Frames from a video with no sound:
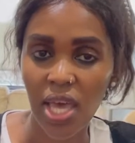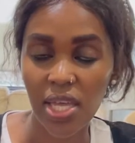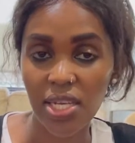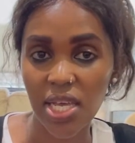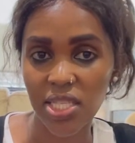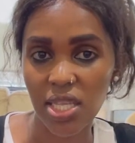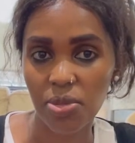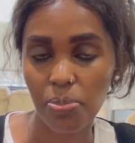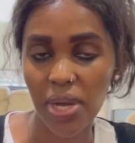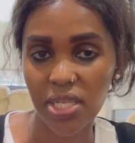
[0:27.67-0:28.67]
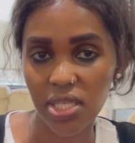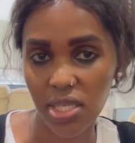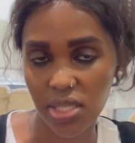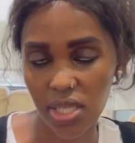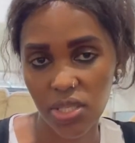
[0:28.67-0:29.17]
And as the partner
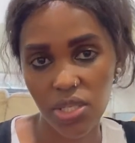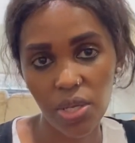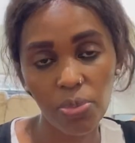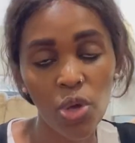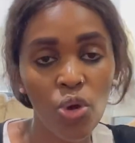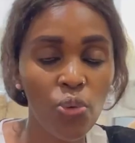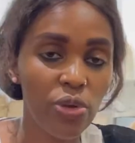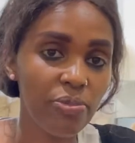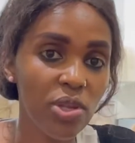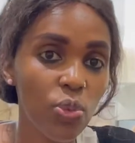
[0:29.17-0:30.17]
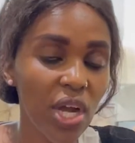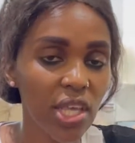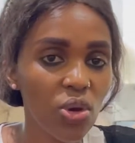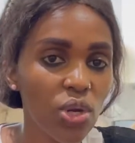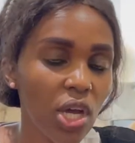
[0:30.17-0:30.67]
success team, we've been
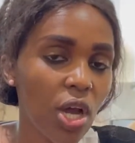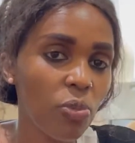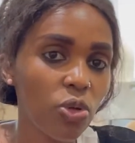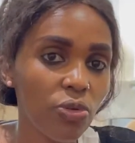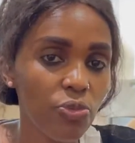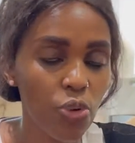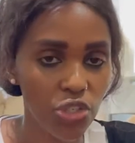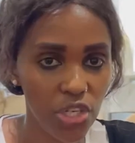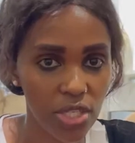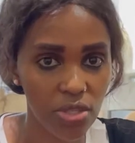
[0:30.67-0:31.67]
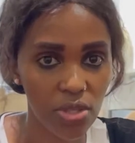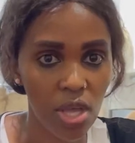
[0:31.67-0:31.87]
working on a couple of projects.